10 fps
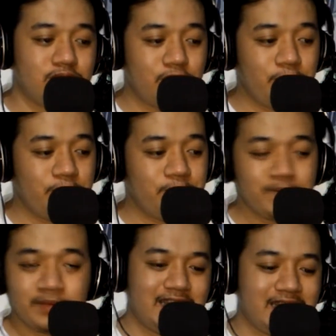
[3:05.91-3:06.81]
So
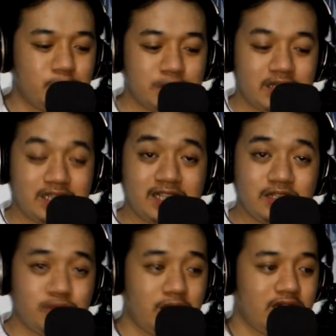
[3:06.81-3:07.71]
yeah,
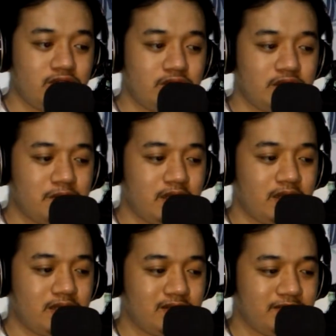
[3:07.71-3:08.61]
that's really interests me a
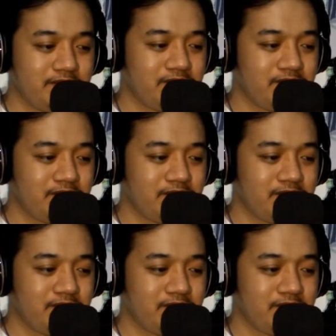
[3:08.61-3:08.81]
lot.